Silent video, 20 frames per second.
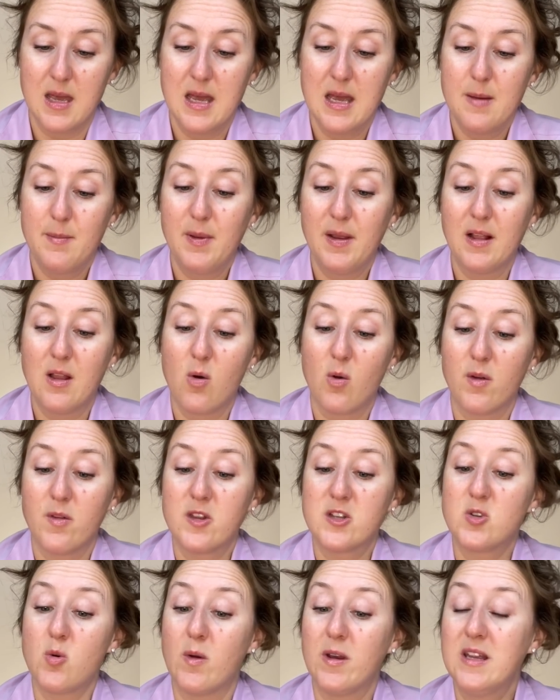Below are the
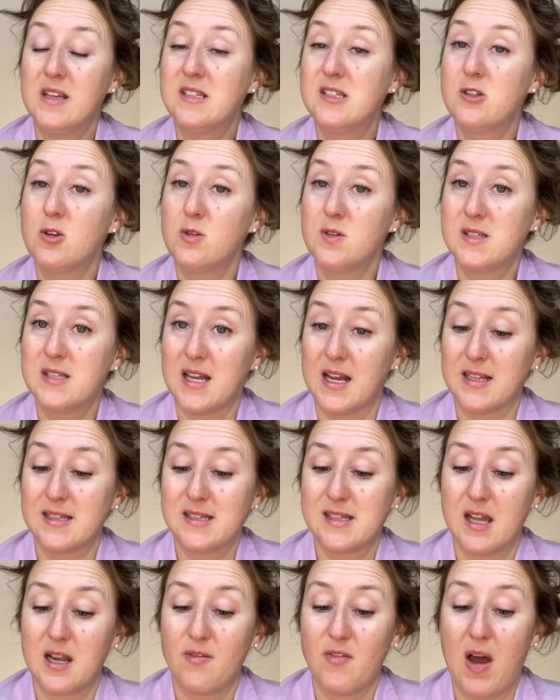22 states
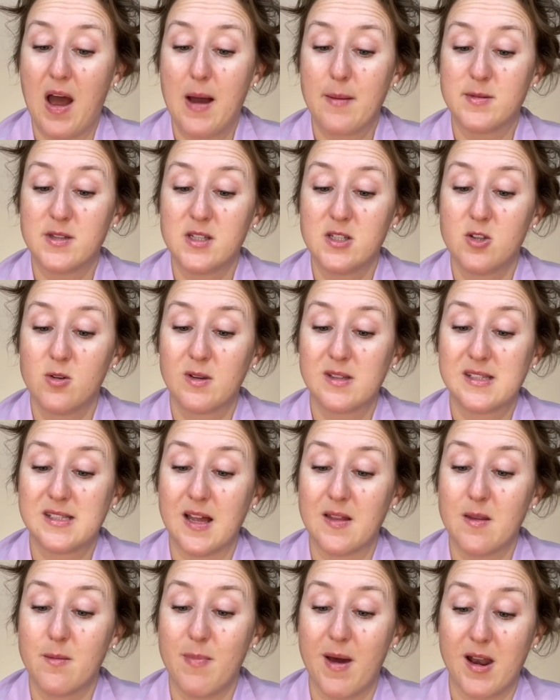that have opted to
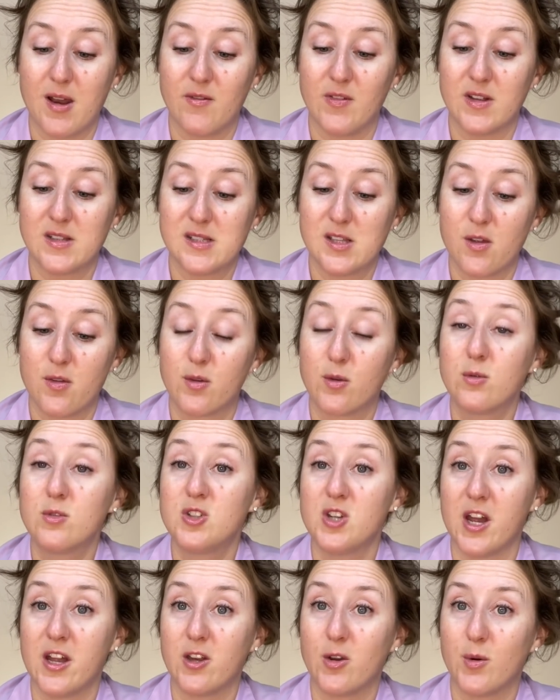extend the benefits through
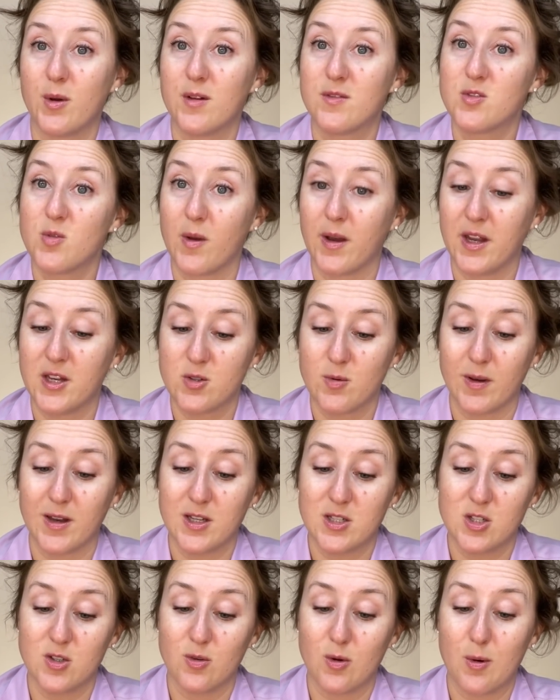January of
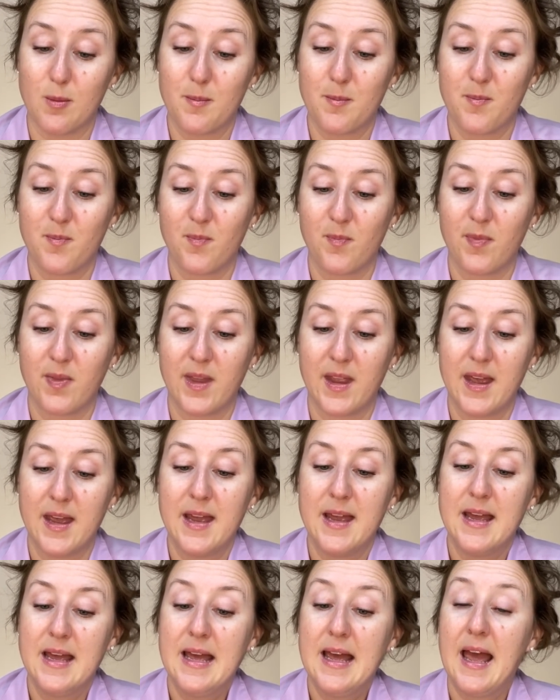2022
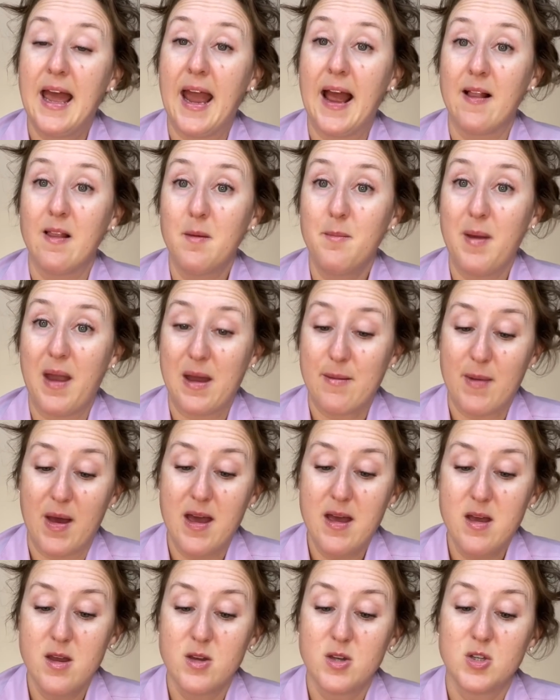
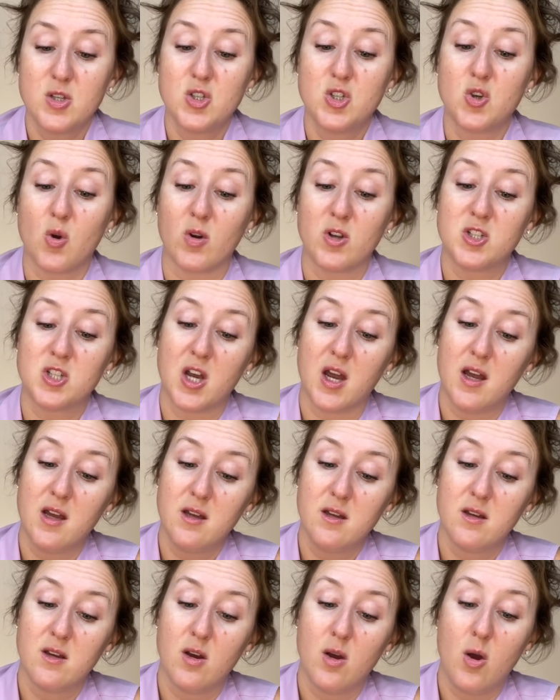Alabama, Georgia,
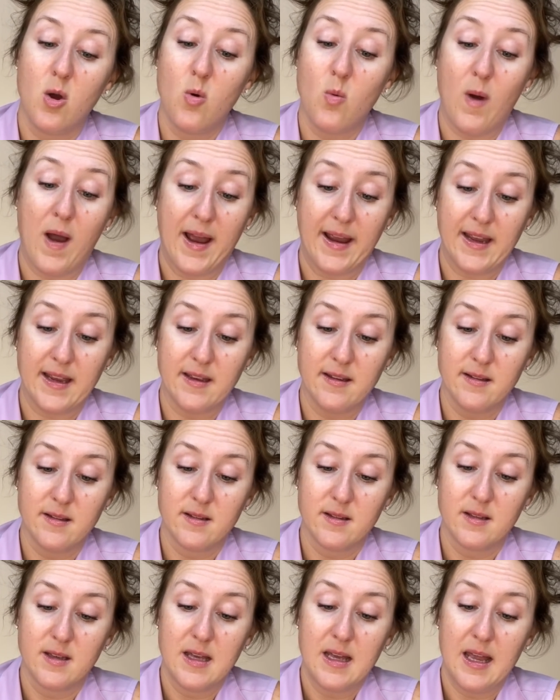Hawaii,
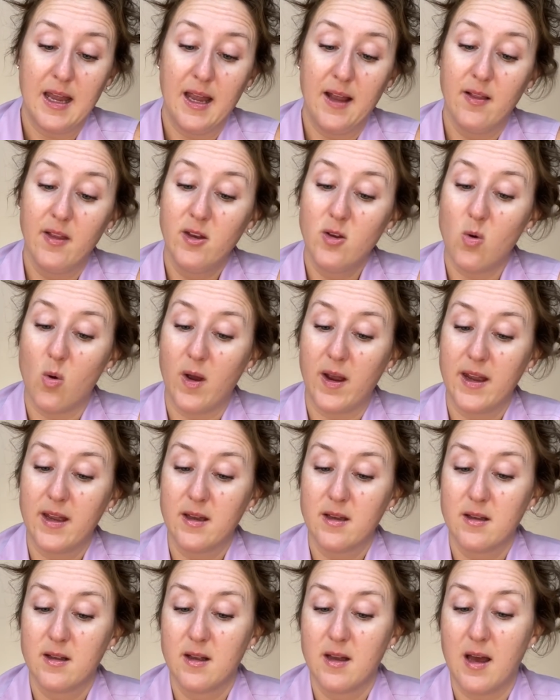Illinois,
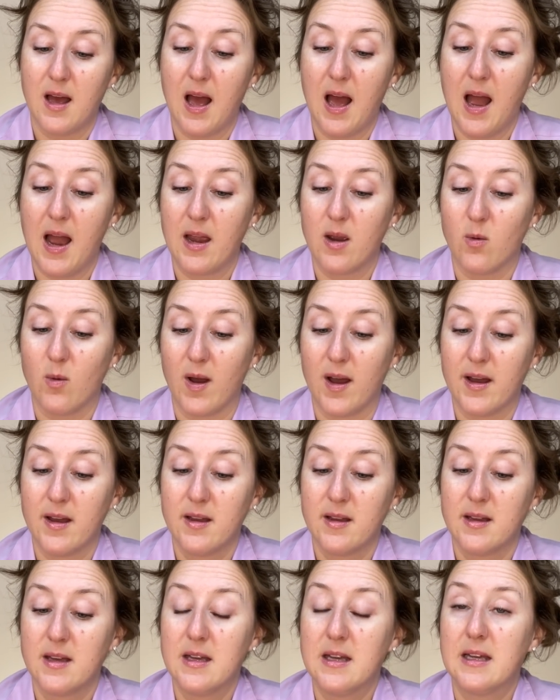Iowa,
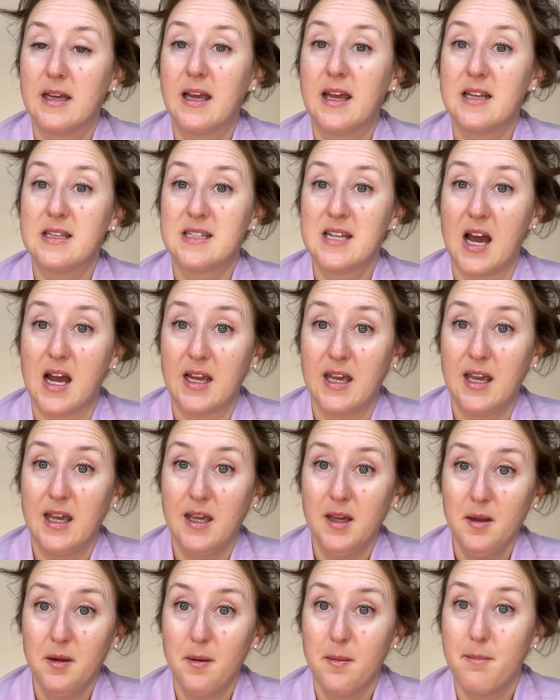
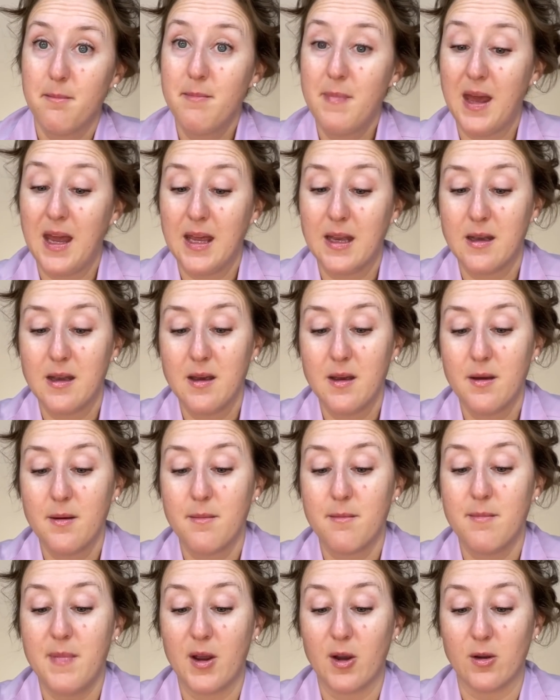Kentucky, Maine,
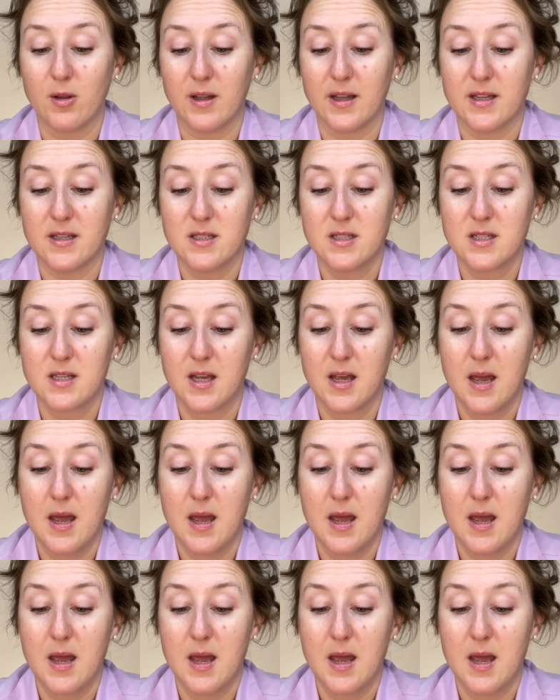Maryland,